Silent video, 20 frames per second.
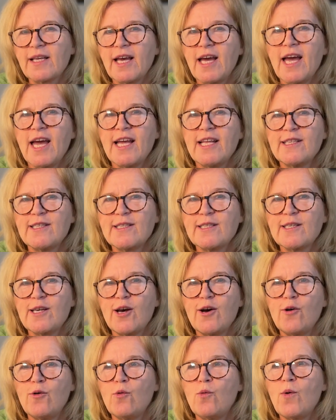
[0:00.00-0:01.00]
And
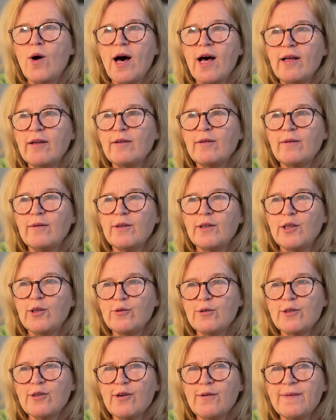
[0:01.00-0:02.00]
so while
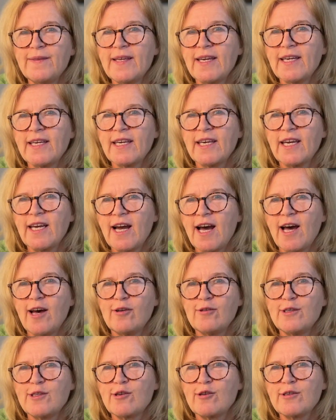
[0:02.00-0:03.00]
you start thinking,
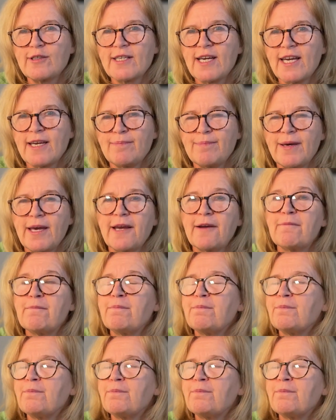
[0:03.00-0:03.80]
I'll start typing.